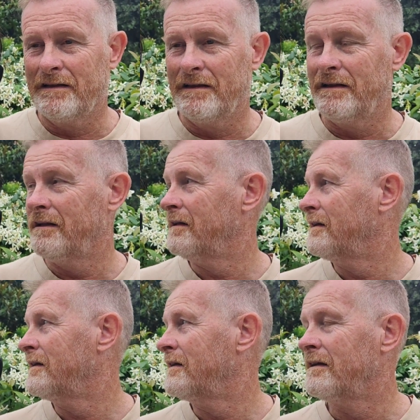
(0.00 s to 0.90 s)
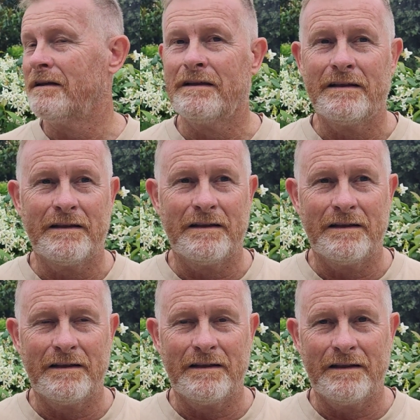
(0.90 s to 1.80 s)

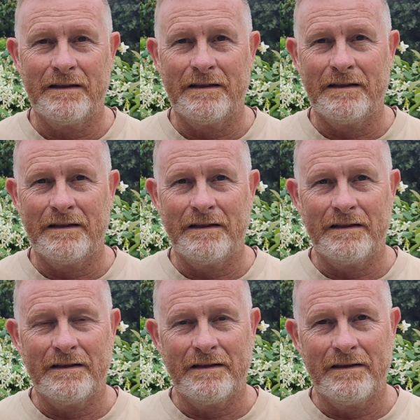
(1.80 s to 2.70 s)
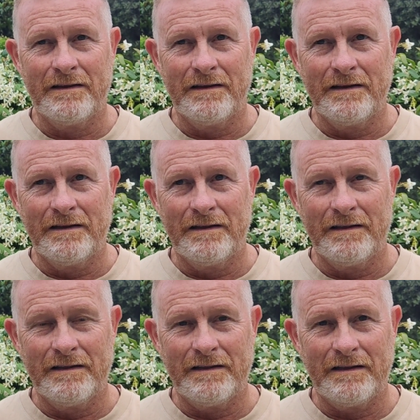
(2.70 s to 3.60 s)

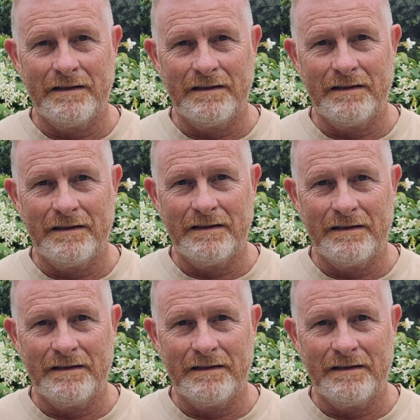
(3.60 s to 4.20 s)
(not speaking)